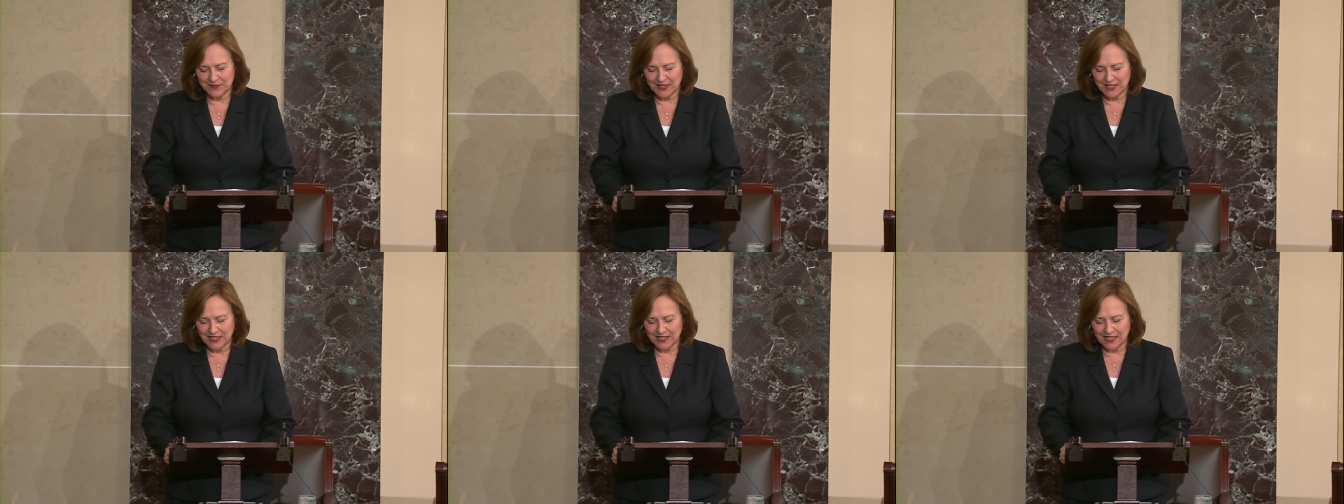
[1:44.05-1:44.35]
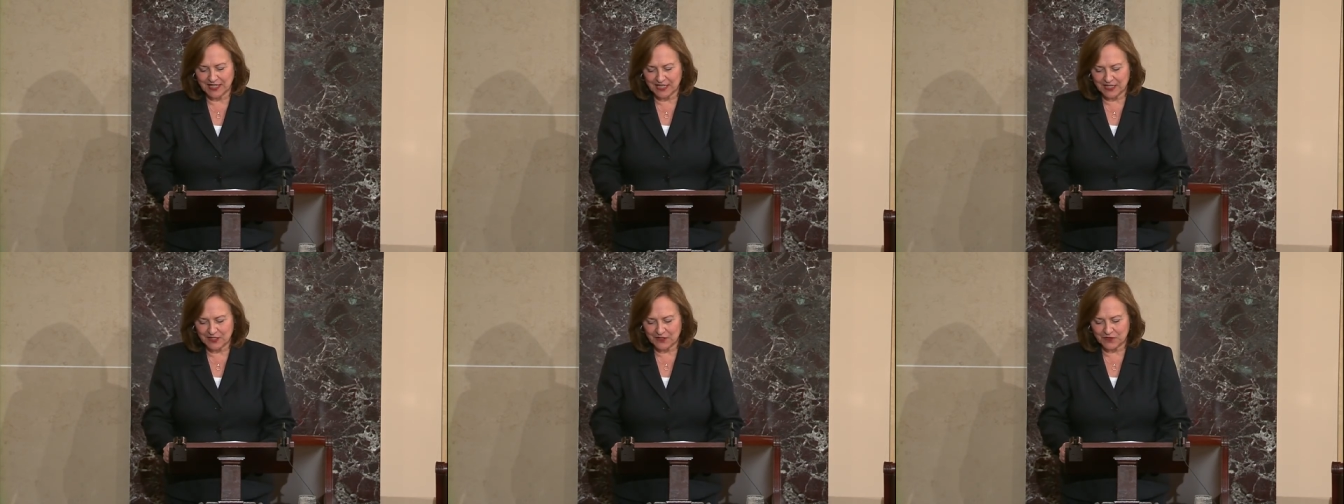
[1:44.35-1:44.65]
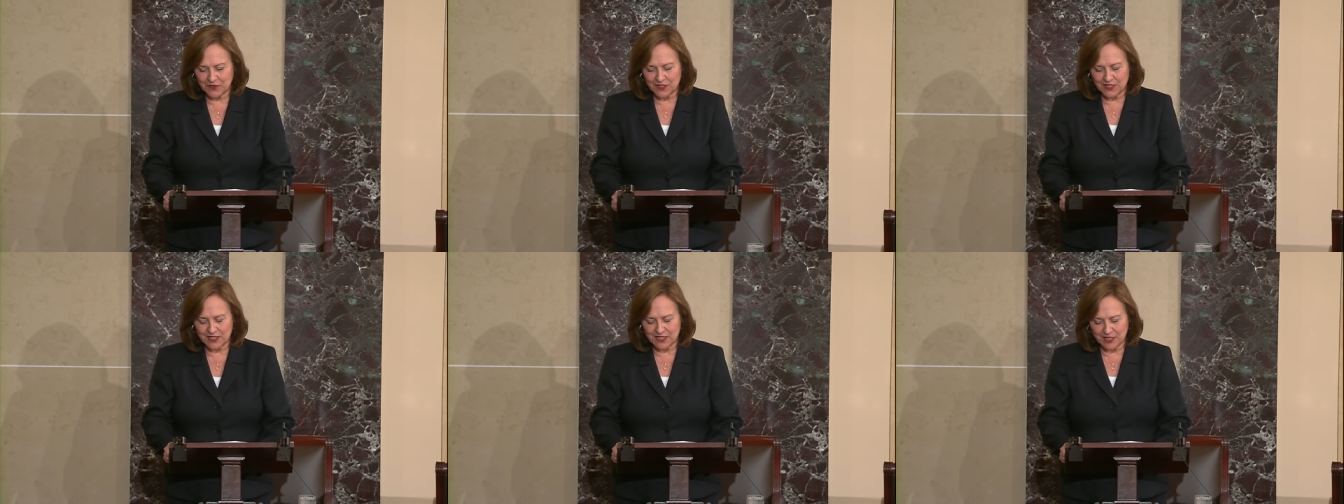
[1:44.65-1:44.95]
in need
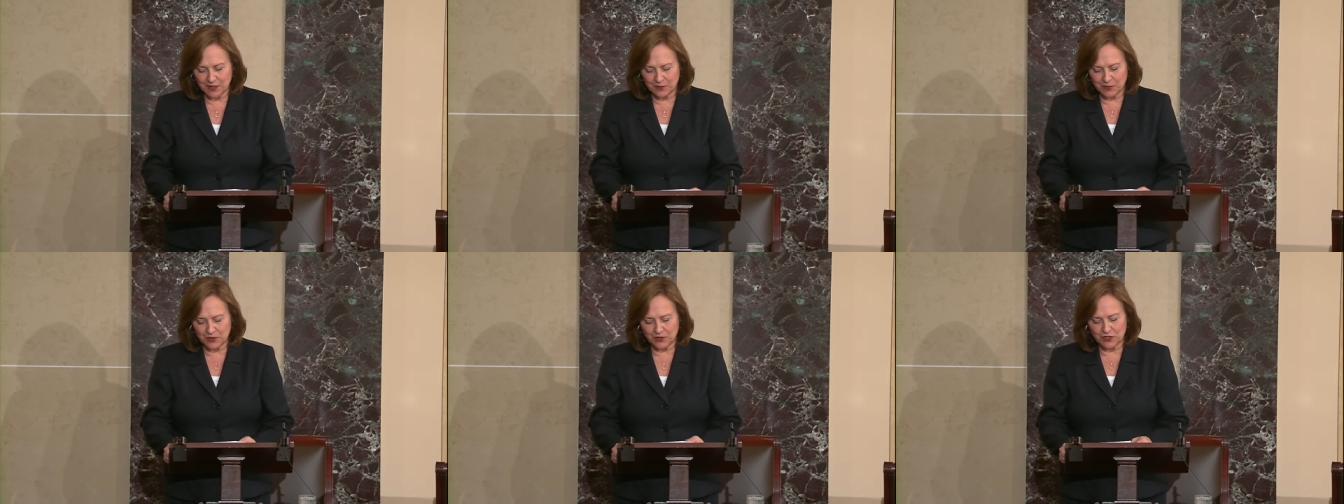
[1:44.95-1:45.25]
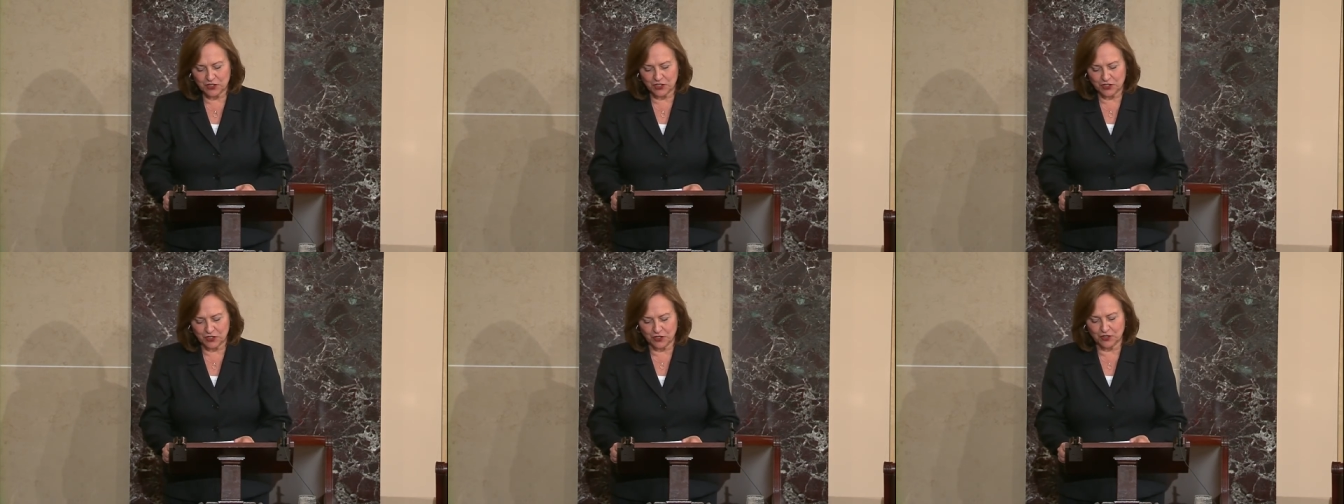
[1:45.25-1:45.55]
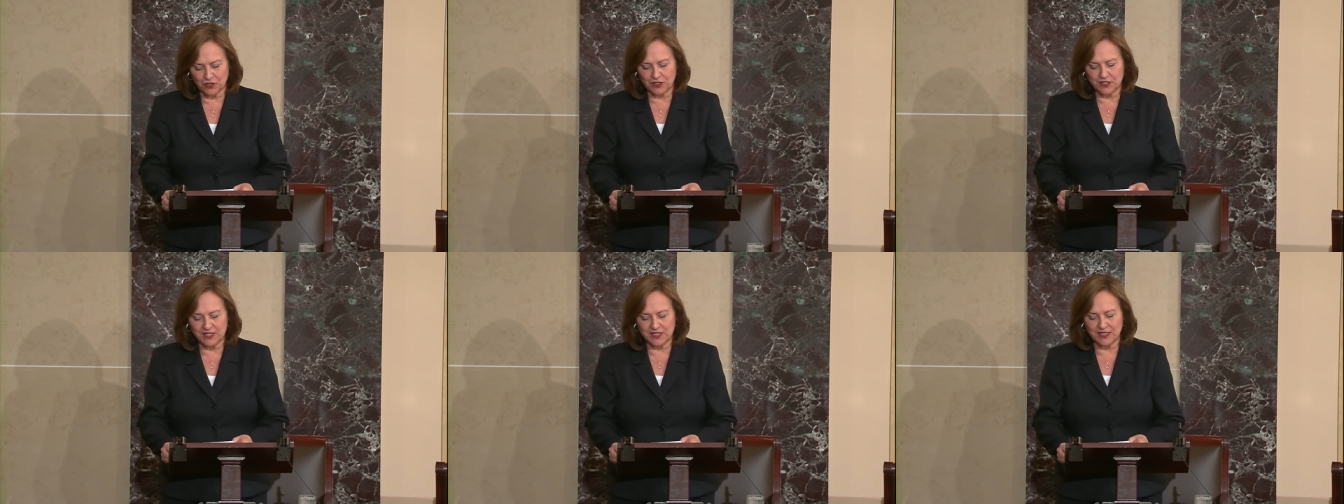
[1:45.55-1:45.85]
of the simple
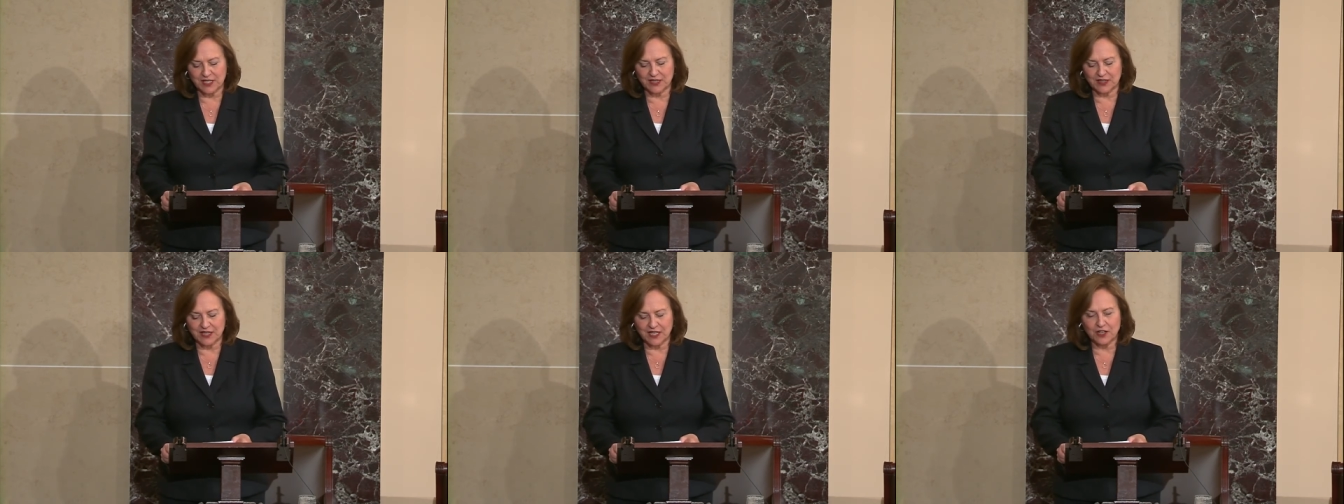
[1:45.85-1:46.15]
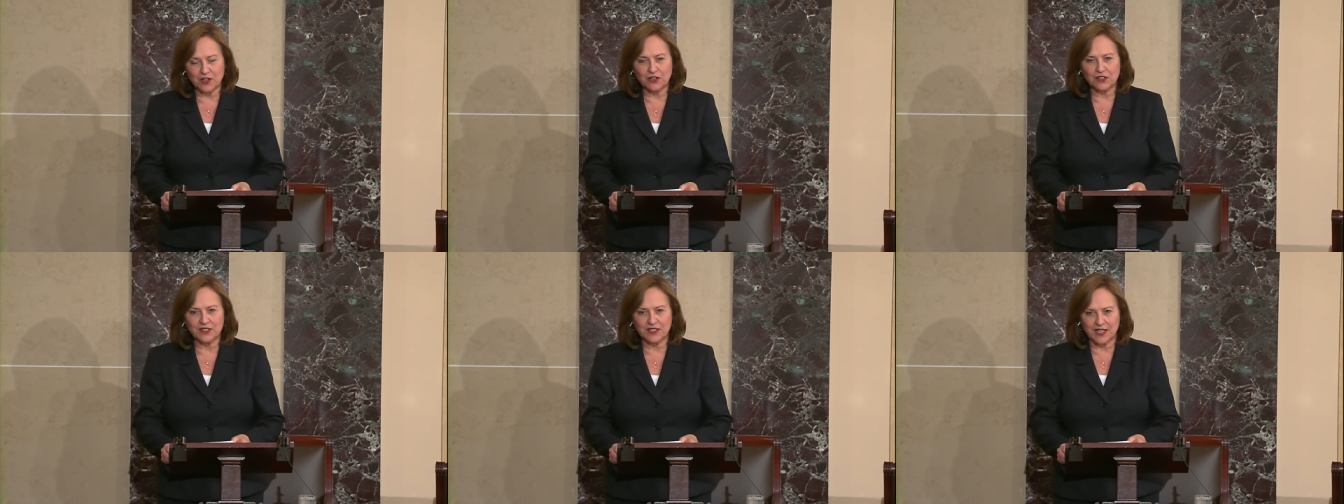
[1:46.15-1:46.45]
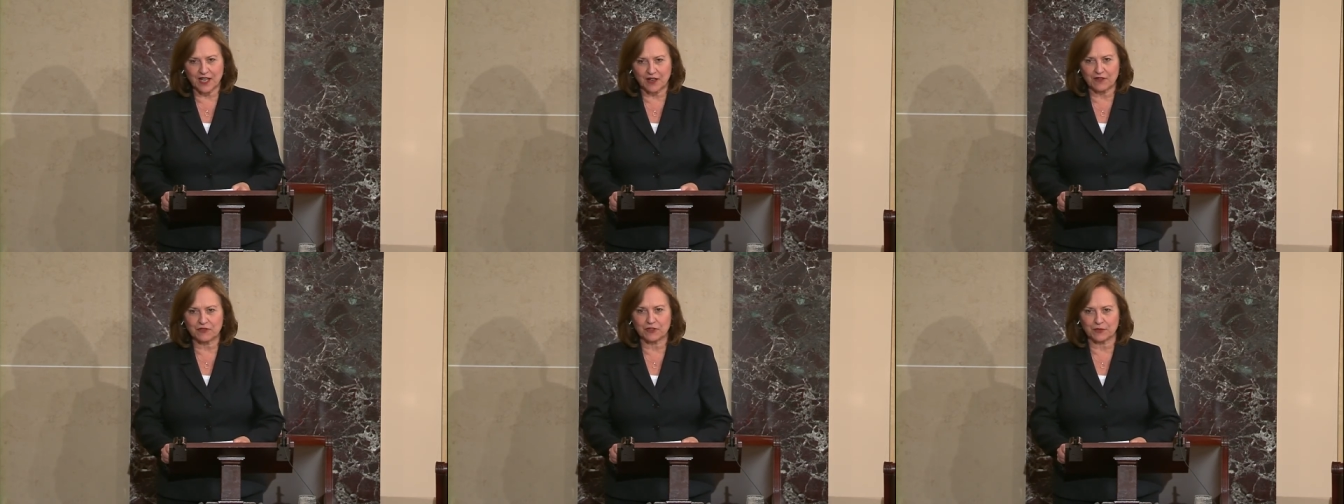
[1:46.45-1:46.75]
assurance that their
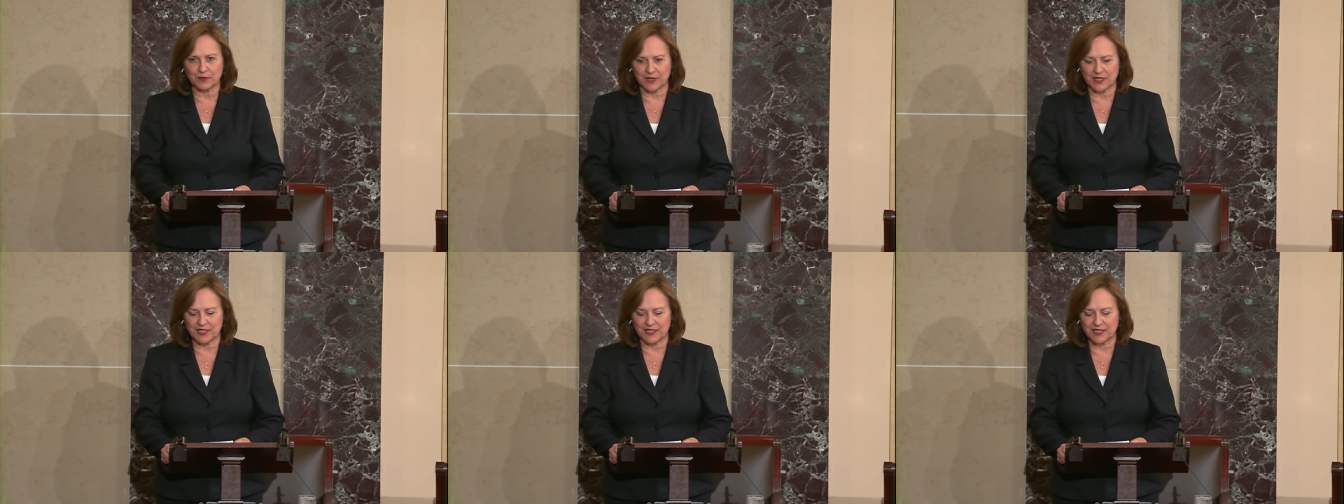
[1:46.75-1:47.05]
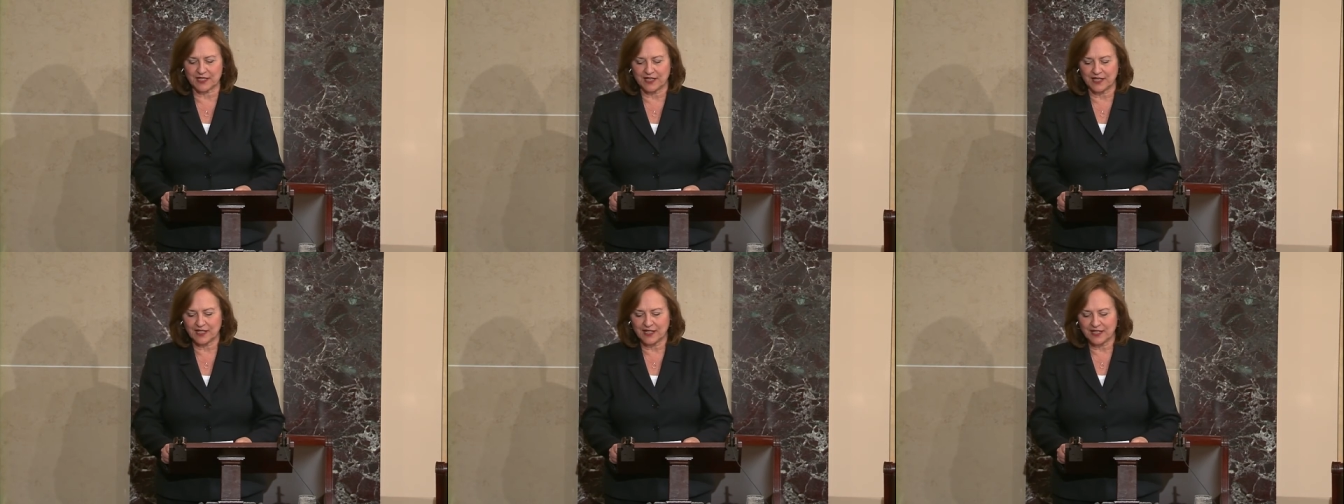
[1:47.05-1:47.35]
government